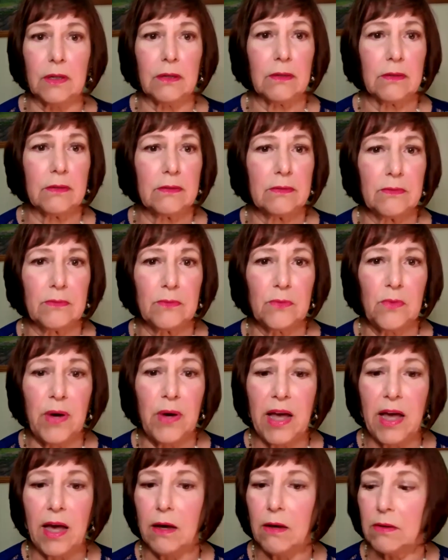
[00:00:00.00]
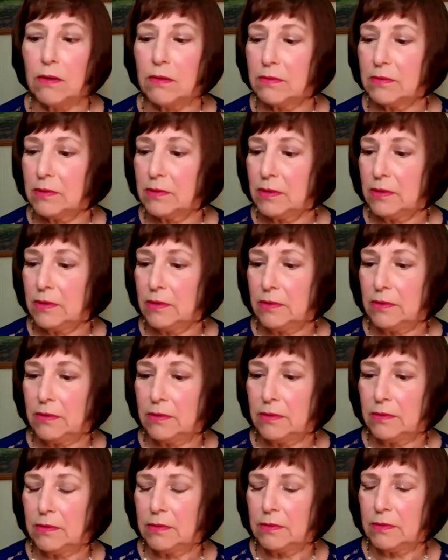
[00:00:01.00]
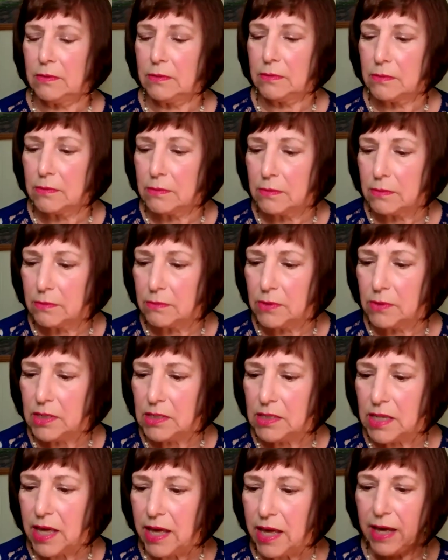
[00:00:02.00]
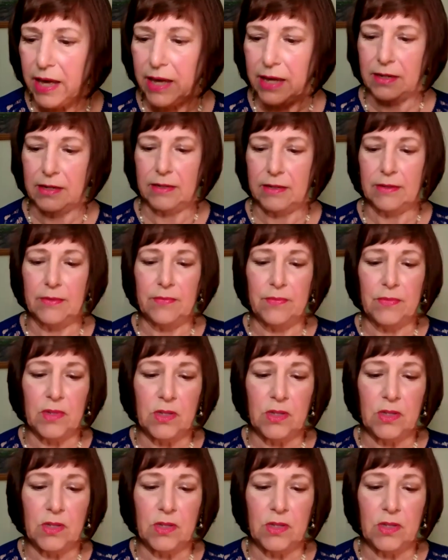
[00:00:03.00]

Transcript: Oh, wow. What is that?